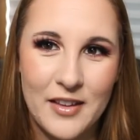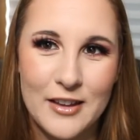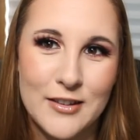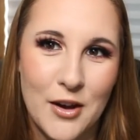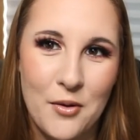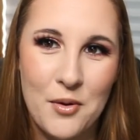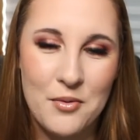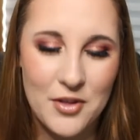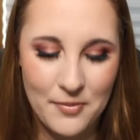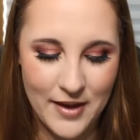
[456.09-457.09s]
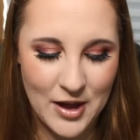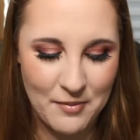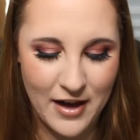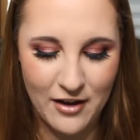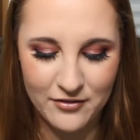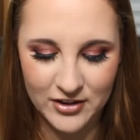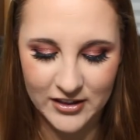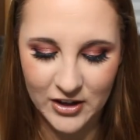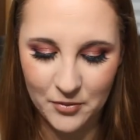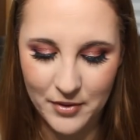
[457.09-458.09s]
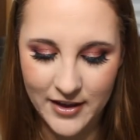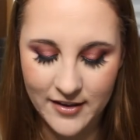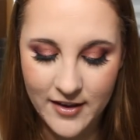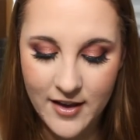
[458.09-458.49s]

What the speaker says: So we were in the makeup aisle for a little bit.